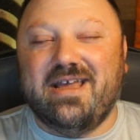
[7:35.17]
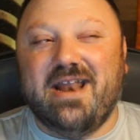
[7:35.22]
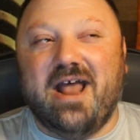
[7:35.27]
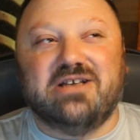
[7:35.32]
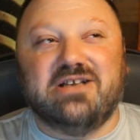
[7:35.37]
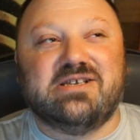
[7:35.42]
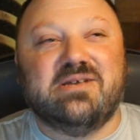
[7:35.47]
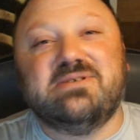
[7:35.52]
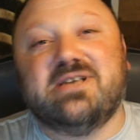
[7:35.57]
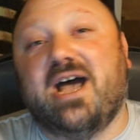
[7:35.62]

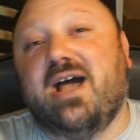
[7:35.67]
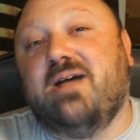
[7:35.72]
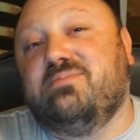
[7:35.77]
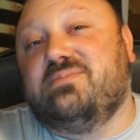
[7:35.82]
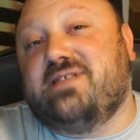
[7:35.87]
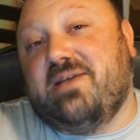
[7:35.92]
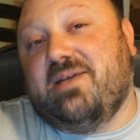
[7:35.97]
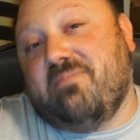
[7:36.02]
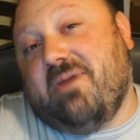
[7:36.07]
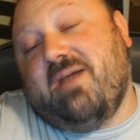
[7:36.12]
now,
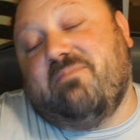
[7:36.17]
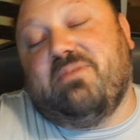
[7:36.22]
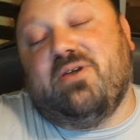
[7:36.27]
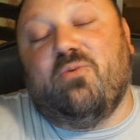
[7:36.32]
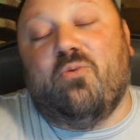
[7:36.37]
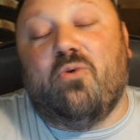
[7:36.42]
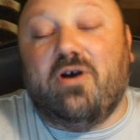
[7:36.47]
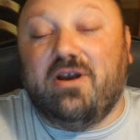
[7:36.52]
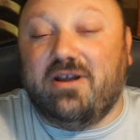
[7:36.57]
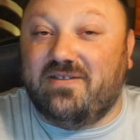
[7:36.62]
sometimes they might be
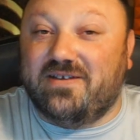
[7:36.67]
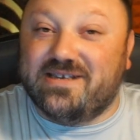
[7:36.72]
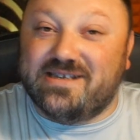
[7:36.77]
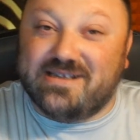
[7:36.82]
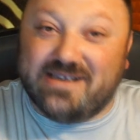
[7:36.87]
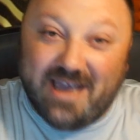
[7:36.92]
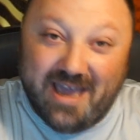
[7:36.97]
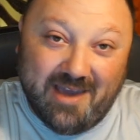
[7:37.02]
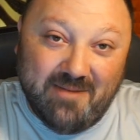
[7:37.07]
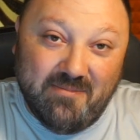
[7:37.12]
one and the
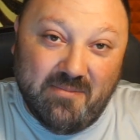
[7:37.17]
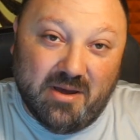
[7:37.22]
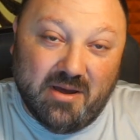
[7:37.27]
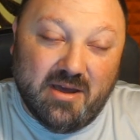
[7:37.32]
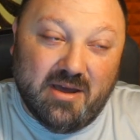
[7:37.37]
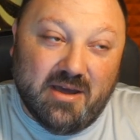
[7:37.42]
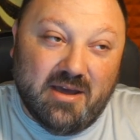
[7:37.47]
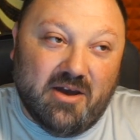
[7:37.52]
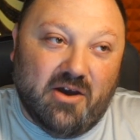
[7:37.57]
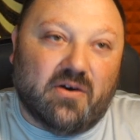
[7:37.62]
same,
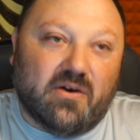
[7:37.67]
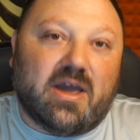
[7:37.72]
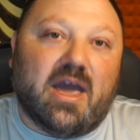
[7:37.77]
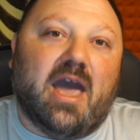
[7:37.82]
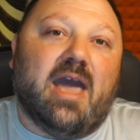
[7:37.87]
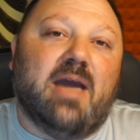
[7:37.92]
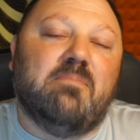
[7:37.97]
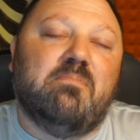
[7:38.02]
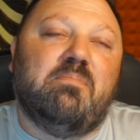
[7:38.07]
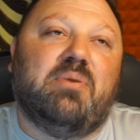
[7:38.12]

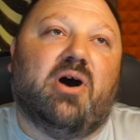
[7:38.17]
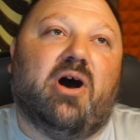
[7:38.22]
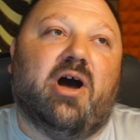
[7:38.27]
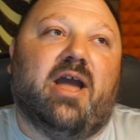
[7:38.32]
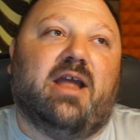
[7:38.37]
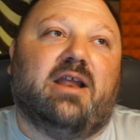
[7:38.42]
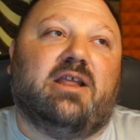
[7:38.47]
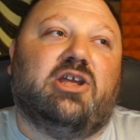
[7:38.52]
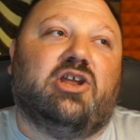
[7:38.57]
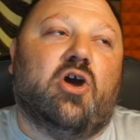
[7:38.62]
okay?
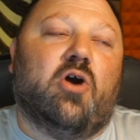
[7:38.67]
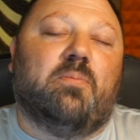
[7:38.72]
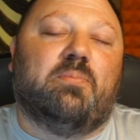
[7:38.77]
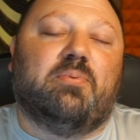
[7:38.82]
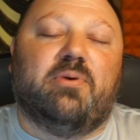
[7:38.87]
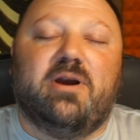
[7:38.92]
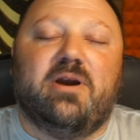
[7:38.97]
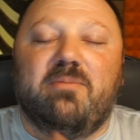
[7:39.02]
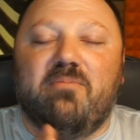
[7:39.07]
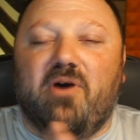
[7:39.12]
But, you know,
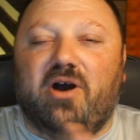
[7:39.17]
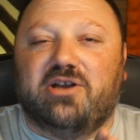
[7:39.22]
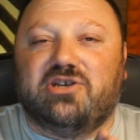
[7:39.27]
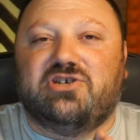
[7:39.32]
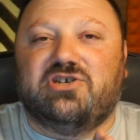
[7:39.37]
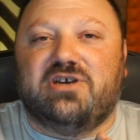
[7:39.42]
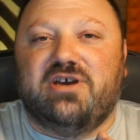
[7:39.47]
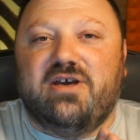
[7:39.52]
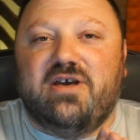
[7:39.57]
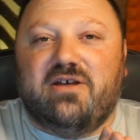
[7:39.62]
pretty
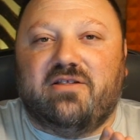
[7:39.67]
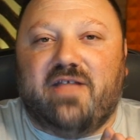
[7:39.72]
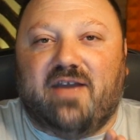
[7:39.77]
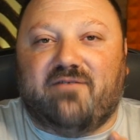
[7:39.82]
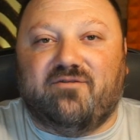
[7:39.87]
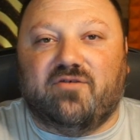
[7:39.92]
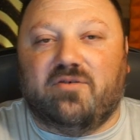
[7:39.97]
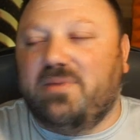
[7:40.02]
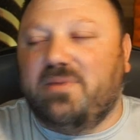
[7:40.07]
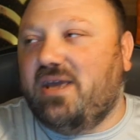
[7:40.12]
much
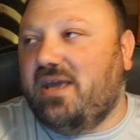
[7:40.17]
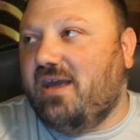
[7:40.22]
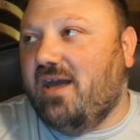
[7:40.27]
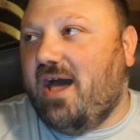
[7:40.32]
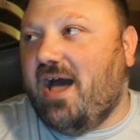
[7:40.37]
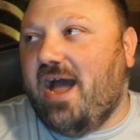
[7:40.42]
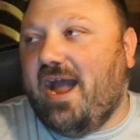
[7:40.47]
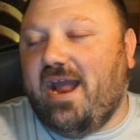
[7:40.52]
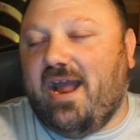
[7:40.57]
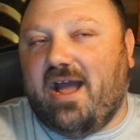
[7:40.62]
like for me,
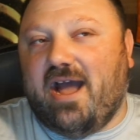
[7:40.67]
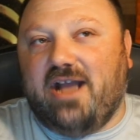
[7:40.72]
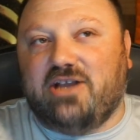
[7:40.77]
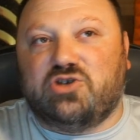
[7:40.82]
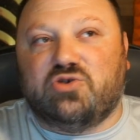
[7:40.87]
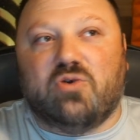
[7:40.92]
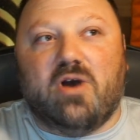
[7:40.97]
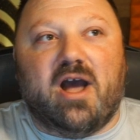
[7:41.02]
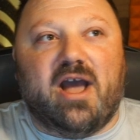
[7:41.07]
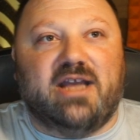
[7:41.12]
I, I
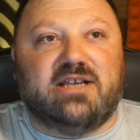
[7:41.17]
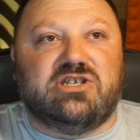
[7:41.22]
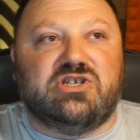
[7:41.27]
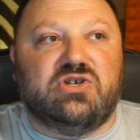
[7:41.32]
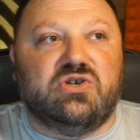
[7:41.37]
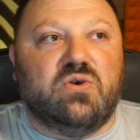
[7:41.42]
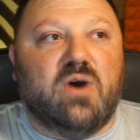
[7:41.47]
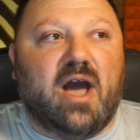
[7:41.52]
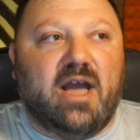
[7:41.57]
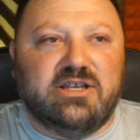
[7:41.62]
try
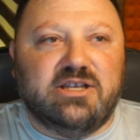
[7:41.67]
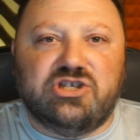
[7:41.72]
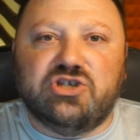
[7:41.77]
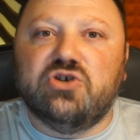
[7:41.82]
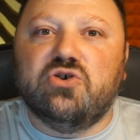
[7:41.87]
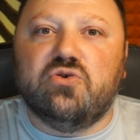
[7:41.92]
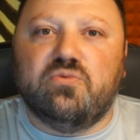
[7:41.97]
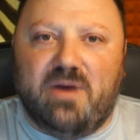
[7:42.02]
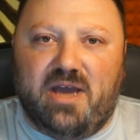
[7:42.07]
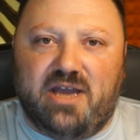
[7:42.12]
to, I
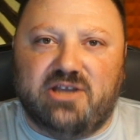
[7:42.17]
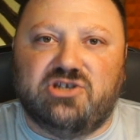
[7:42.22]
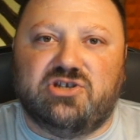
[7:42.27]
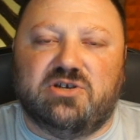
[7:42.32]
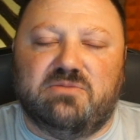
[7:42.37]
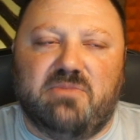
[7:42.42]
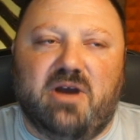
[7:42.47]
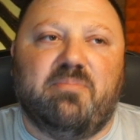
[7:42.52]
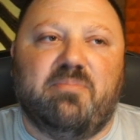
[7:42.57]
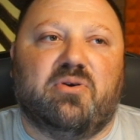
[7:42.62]
do
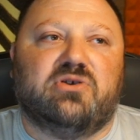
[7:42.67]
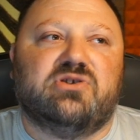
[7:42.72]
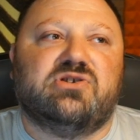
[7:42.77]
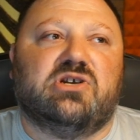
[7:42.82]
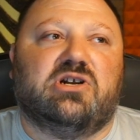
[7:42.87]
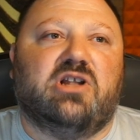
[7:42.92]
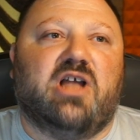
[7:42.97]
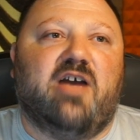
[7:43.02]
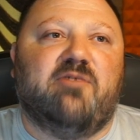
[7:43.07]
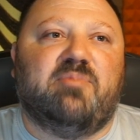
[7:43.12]
mention my
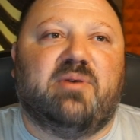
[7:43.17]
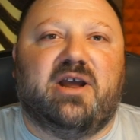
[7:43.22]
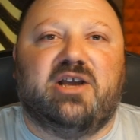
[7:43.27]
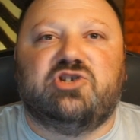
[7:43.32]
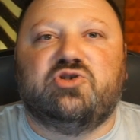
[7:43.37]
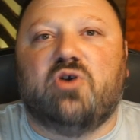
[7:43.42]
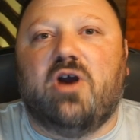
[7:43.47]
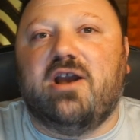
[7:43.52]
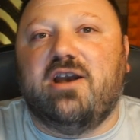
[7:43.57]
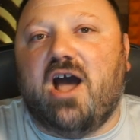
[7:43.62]
personal life, but I
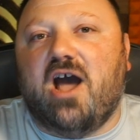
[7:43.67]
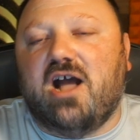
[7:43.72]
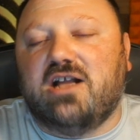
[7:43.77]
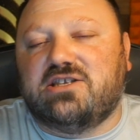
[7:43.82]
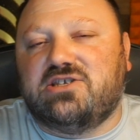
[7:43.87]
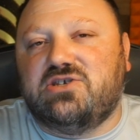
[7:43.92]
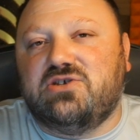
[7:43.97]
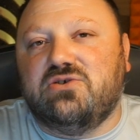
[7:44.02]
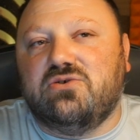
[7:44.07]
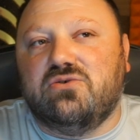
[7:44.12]
try
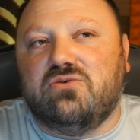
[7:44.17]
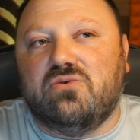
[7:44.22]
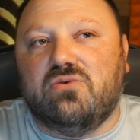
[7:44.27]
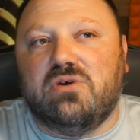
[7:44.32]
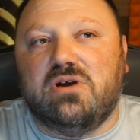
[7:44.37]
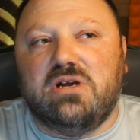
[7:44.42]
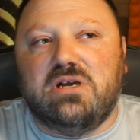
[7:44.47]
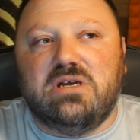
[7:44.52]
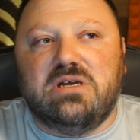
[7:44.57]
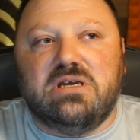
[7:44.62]
not
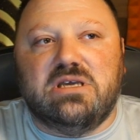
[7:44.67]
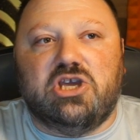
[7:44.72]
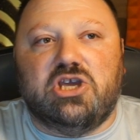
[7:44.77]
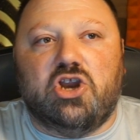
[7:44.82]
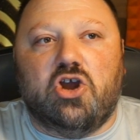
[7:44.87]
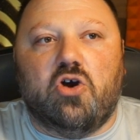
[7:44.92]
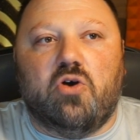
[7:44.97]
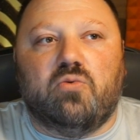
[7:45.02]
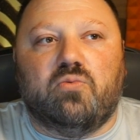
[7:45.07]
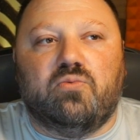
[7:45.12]
to, you
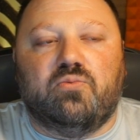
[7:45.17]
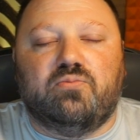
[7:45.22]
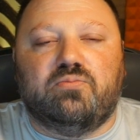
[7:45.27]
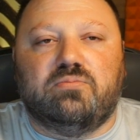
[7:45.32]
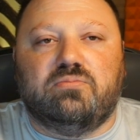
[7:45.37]
know,